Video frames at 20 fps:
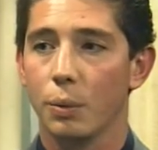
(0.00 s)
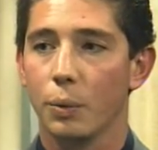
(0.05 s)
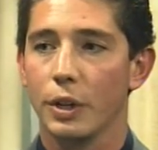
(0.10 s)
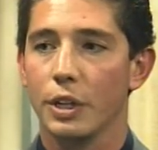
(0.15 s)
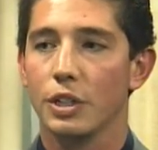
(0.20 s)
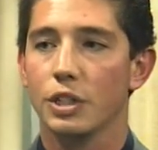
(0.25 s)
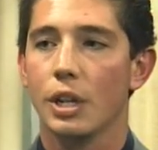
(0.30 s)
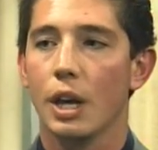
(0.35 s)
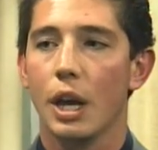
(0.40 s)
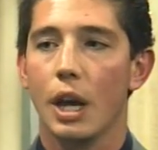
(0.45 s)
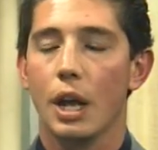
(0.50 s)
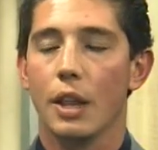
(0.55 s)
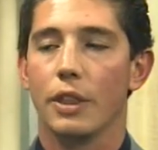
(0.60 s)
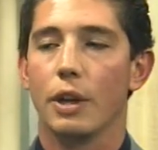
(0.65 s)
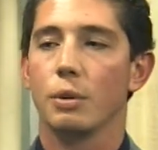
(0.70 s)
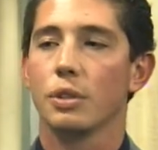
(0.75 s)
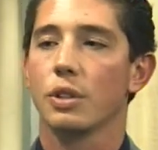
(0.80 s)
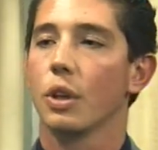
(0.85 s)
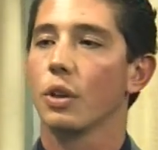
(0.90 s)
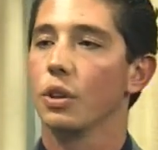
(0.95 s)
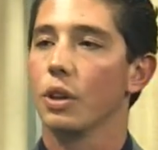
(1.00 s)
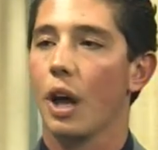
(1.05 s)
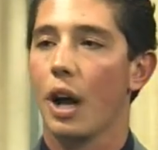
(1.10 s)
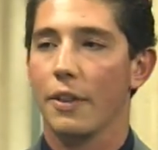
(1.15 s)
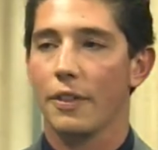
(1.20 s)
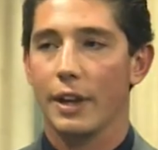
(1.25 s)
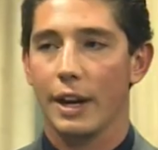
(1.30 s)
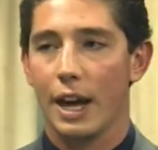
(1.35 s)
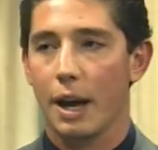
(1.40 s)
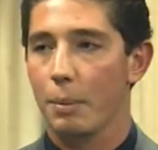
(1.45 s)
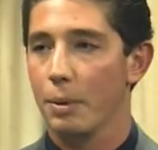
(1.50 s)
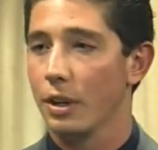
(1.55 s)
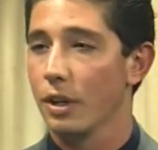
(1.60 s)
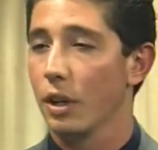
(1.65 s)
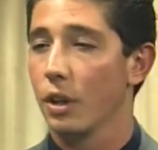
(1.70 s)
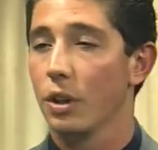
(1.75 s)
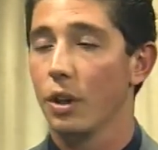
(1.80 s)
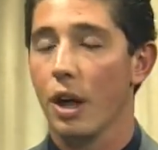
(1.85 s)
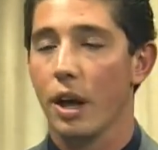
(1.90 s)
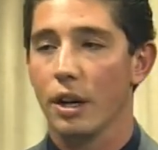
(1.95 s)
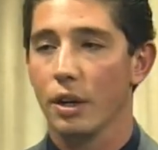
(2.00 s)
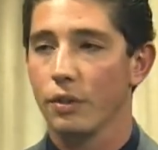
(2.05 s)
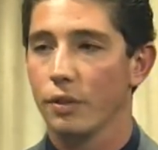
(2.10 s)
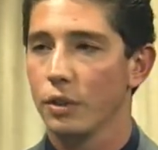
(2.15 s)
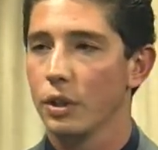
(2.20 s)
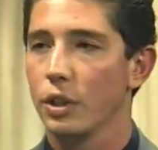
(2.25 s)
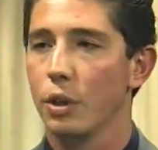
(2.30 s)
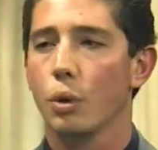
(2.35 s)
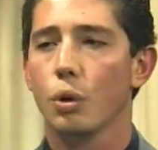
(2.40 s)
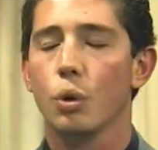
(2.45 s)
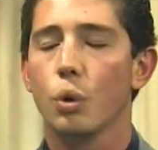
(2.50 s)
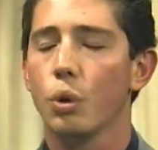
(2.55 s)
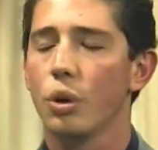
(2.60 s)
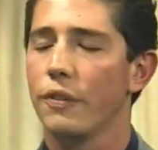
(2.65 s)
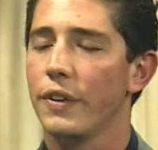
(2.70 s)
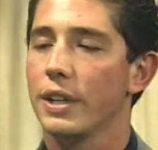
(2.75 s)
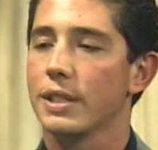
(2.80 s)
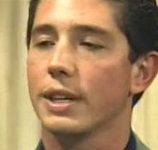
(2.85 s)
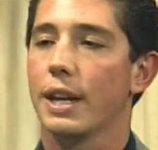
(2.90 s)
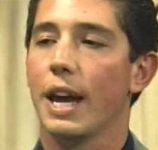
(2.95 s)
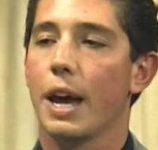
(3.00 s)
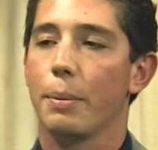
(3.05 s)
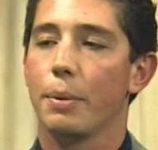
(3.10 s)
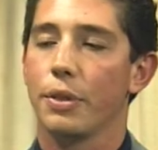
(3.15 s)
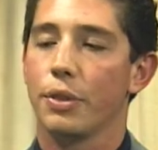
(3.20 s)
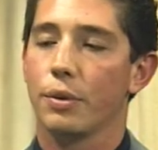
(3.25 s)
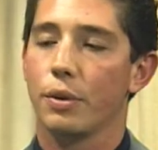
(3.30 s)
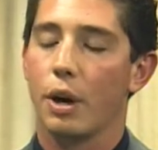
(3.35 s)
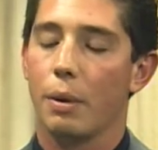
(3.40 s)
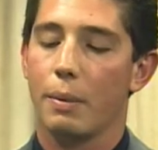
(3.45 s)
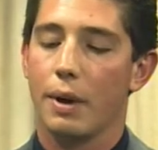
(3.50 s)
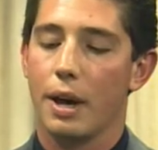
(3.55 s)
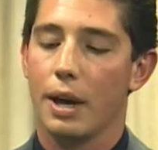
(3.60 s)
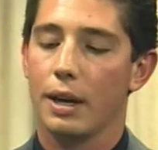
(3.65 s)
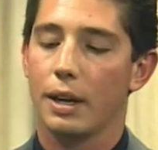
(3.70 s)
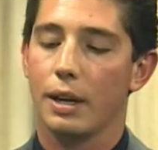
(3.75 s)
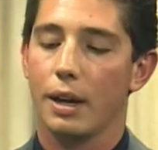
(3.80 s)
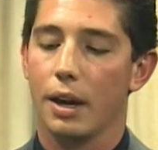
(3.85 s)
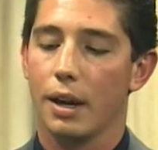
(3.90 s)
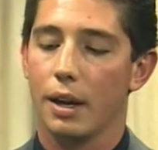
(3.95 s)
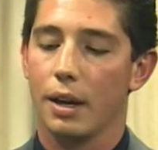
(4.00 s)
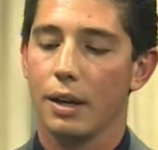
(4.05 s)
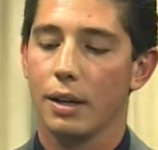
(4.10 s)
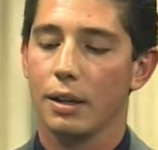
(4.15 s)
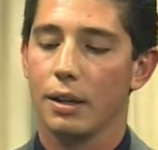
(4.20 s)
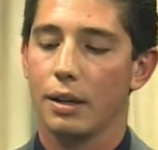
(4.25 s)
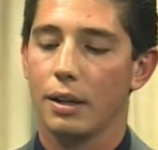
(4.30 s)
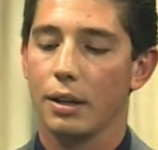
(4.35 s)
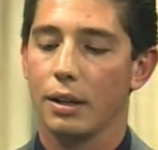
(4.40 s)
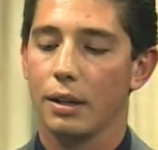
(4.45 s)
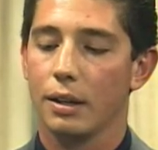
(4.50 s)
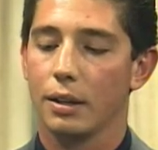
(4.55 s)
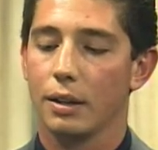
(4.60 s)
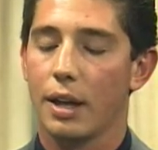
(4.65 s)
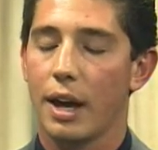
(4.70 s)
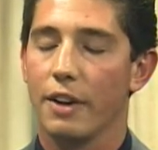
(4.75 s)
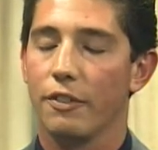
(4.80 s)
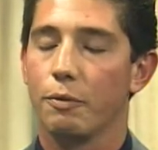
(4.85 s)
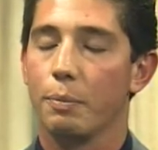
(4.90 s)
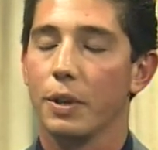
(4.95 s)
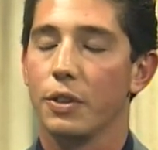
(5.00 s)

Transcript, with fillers: which there was a lot that happened, a lot of you know cool events that happened throughout my uh, life.